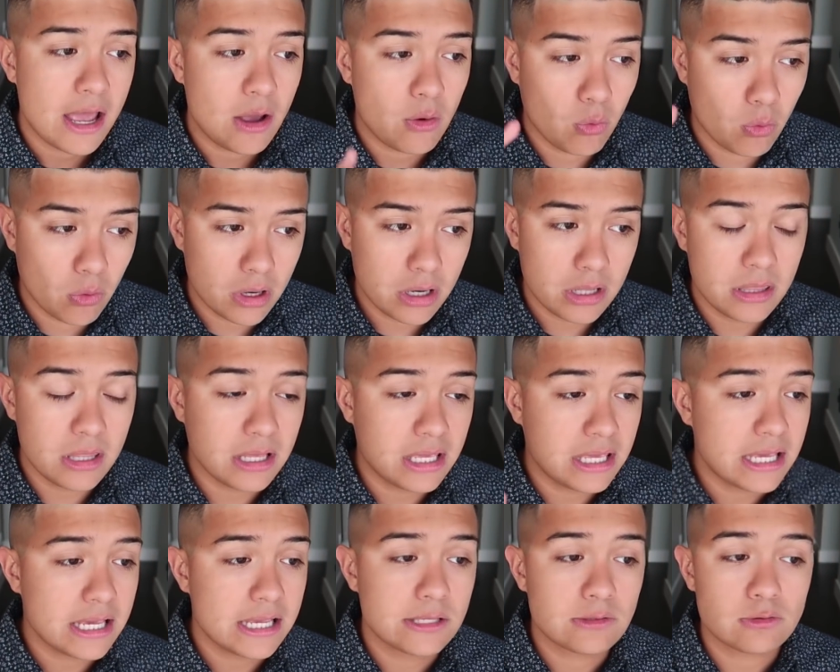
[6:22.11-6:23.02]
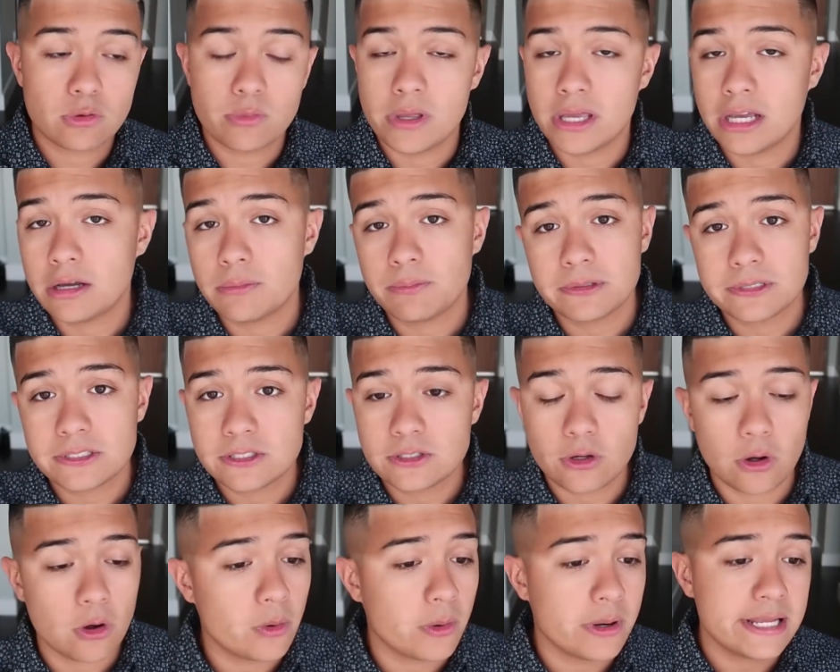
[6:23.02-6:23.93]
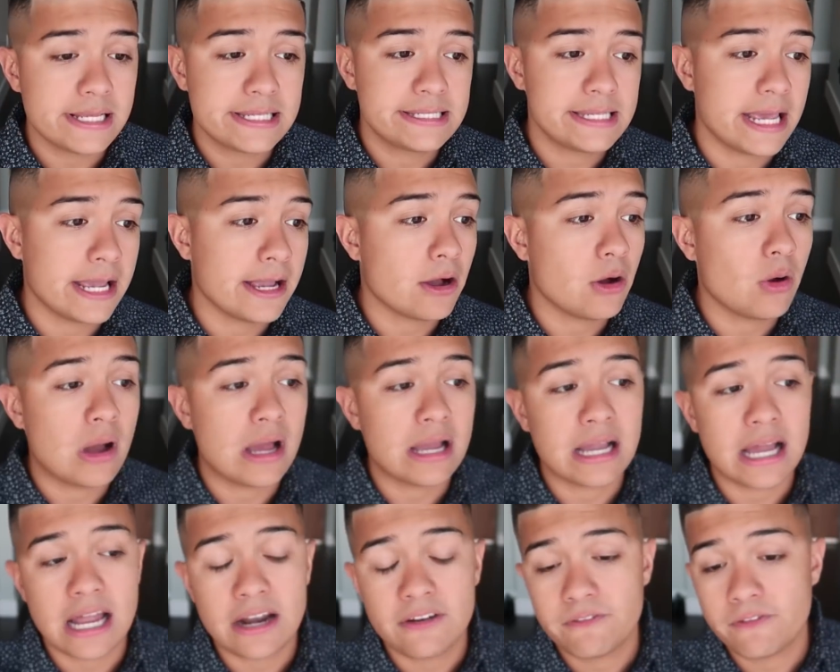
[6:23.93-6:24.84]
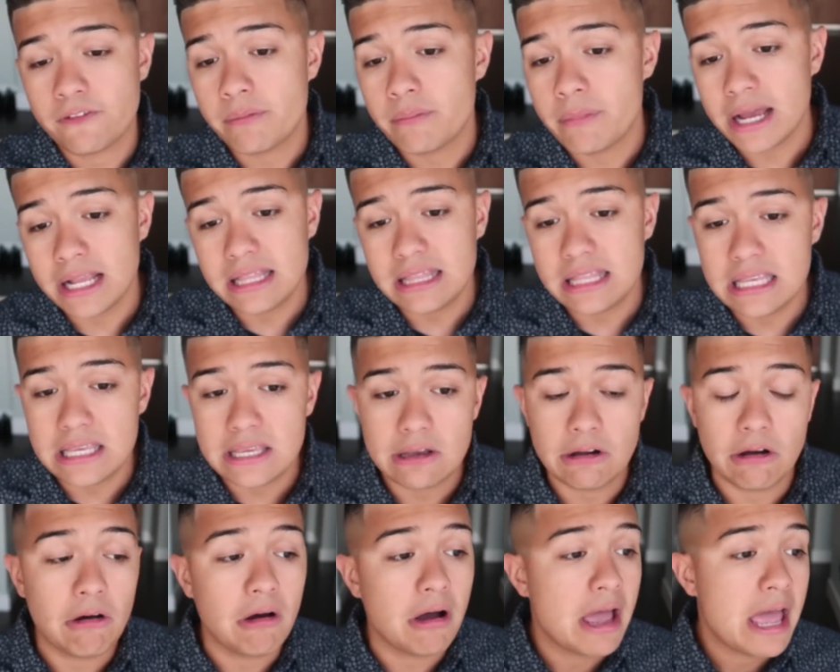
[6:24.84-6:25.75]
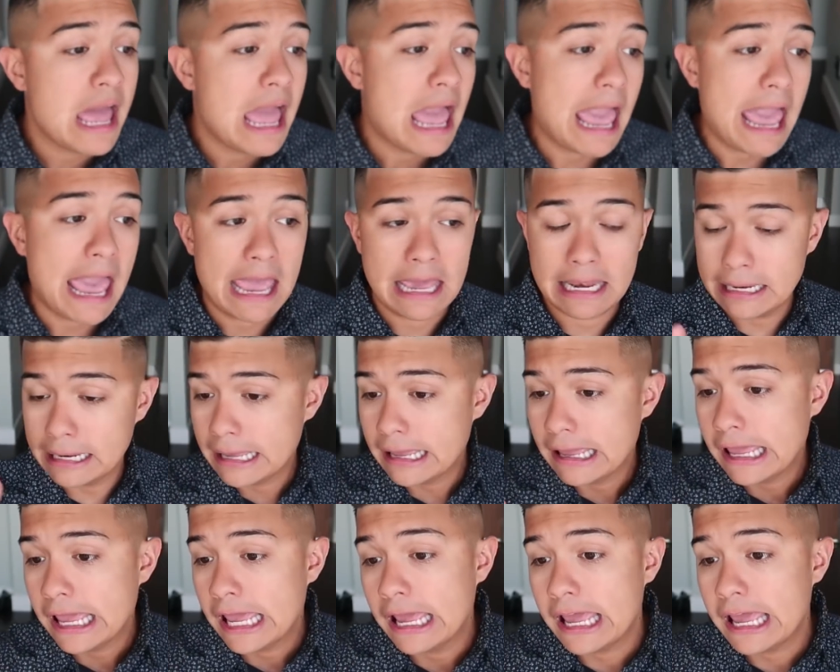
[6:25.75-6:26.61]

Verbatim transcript: And one of the kids will make up a story saying, oh, I got it from my tío, and